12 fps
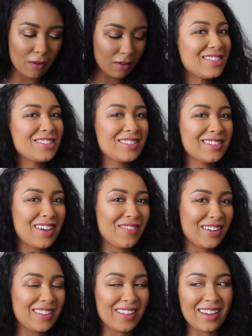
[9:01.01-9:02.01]
The shirt is
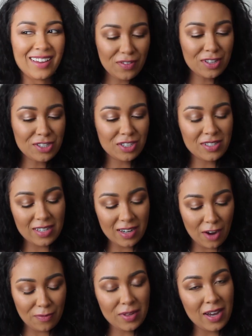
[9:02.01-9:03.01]
everything. For the shirts that I
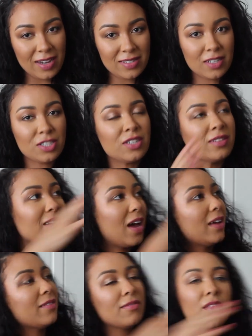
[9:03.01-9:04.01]
got from the guy section that
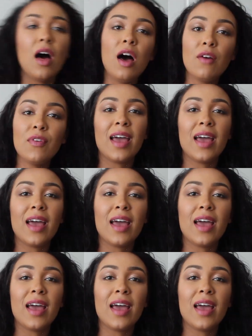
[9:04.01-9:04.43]
I love.